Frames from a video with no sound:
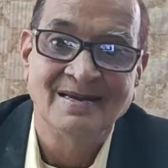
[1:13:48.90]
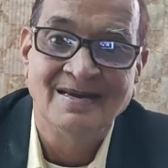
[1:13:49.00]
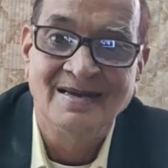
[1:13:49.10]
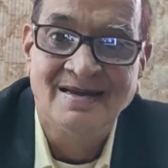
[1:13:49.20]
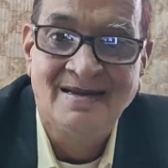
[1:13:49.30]
She
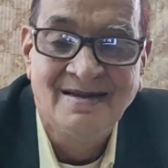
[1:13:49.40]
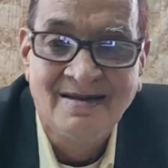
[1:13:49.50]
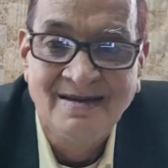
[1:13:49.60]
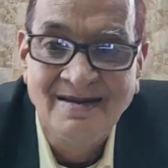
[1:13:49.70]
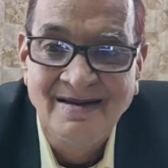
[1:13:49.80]
was the
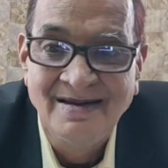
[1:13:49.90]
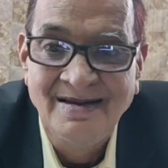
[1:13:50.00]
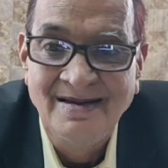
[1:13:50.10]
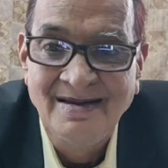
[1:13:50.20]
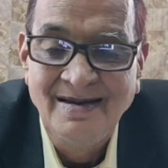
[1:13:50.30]

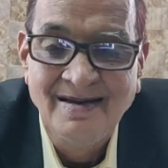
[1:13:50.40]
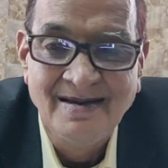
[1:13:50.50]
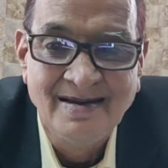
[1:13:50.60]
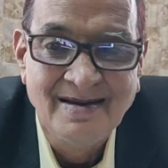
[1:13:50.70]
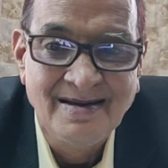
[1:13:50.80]
ex-CEO
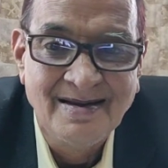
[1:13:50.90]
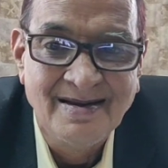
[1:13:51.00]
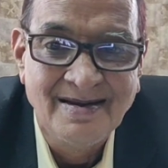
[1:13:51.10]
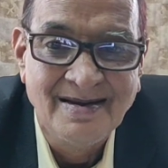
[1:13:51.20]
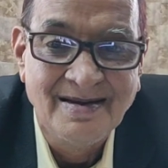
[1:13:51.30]
of
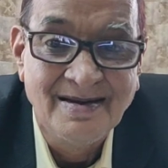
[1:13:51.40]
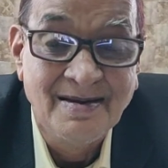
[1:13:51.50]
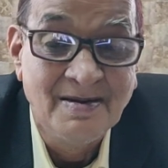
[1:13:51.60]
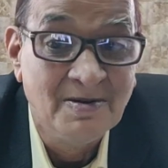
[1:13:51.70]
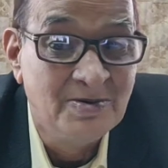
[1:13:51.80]
Coca-Cola. She
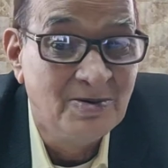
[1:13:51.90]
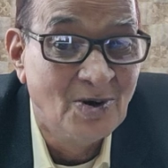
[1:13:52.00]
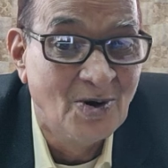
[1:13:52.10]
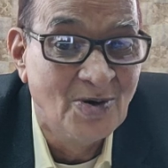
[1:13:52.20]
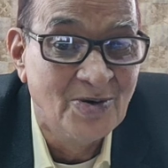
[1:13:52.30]
resigned later.
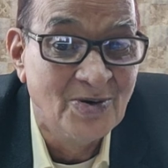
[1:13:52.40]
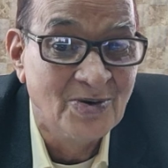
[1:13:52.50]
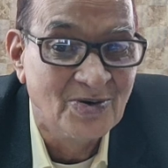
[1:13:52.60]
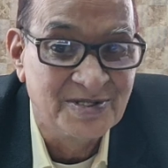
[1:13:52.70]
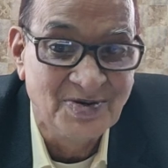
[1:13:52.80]
No,
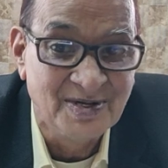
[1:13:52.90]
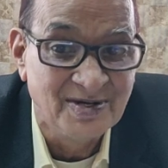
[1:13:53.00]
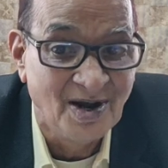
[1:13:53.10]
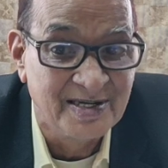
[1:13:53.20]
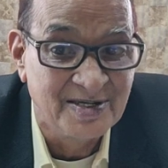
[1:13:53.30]
no, no. She
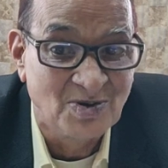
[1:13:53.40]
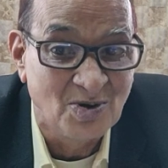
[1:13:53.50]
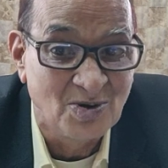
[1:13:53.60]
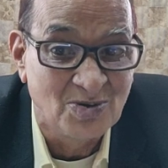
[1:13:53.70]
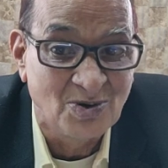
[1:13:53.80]
was not in
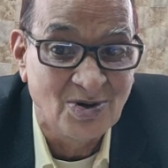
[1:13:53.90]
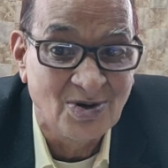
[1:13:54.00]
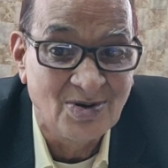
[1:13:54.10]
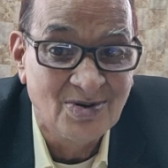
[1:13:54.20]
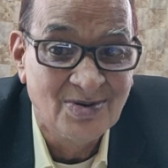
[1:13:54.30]

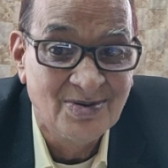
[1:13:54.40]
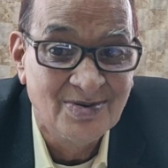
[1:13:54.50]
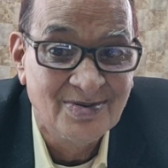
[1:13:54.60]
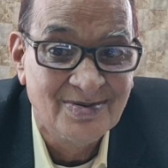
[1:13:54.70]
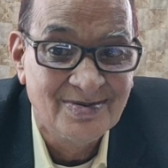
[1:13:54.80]
Coca-Cola.
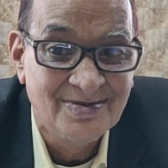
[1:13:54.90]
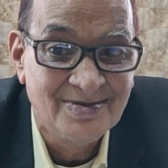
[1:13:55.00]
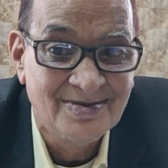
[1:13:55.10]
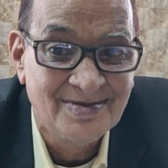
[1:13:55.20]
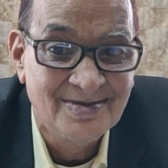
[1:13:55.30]

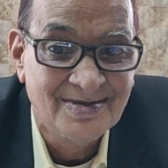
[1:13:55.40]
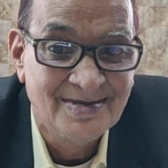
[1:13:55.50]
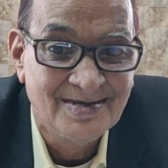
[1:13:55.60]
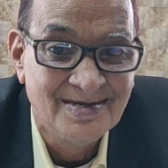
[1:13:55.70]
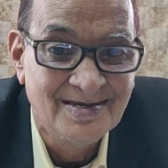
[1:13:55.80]

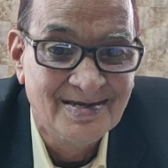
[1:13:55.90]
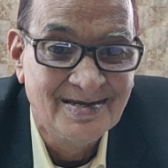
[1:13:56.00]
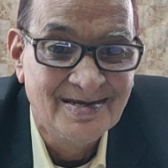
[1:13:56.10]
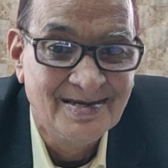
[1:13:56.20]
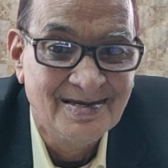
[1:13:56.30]

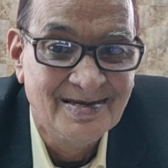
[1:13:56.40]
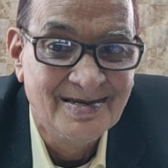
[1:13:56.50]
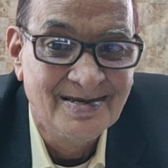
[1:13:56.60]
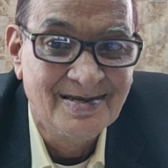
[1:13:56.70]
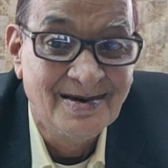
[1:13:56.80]

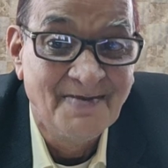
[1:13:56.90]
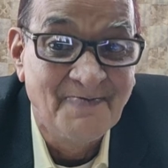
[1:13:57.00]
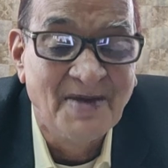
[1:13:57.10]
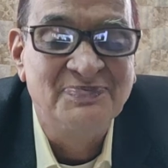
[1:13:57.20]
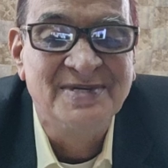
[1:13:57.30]
PepsiCo.
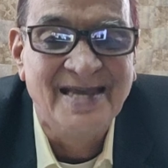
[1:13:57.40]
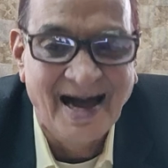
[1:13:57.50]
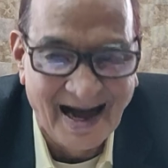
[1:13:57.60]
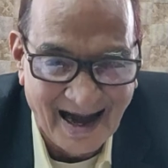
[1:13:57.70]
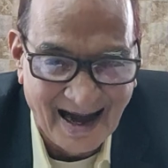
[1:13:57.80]

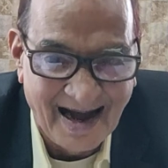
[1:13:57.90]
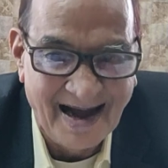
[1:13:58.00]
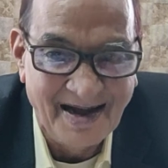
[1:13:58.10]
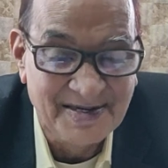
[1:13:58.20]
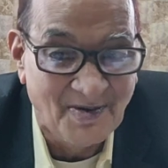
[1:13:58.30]
Pepsi,
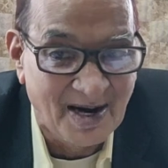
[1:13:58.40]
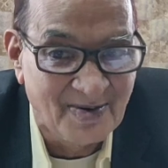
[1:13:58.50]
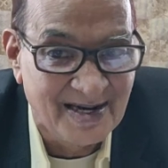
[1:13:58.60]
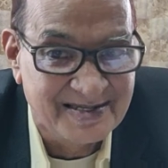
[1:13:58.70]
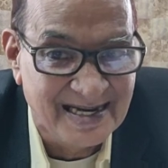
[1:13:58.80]
ah.
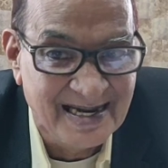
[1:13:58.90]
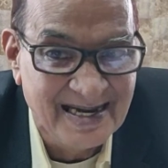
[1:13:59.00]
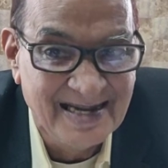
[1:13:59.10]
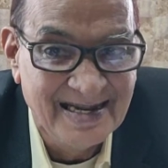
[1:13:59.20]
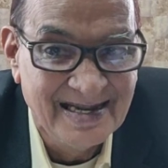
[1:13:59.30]
what was
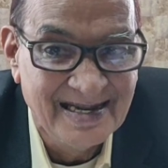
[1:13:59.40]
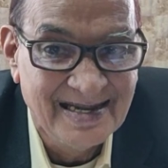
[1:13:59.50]
she?